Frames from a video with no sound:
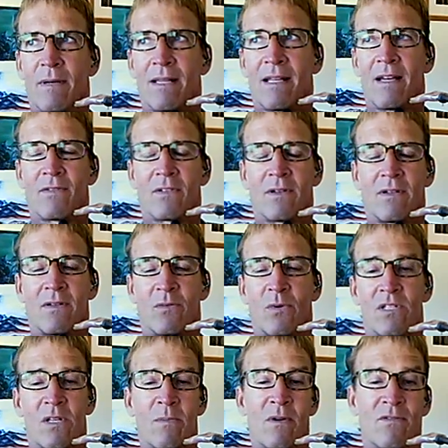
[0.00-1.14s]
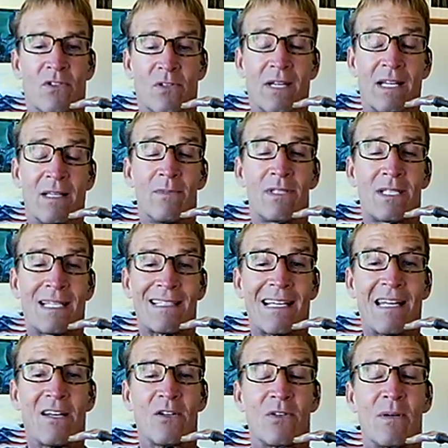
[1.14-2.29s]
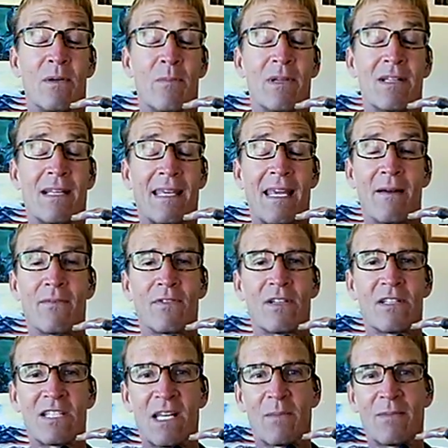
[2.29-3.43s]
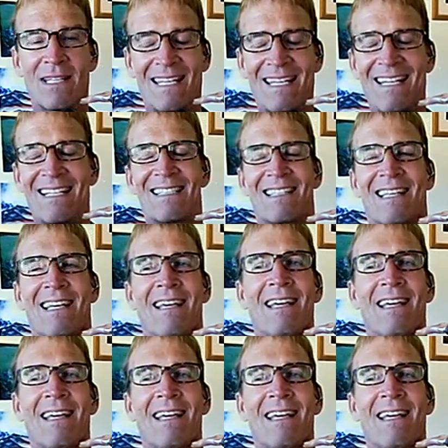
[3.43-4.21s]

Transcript: my life, called Wisdom of Dreams, because I had a dream to build a camp for disabled kids.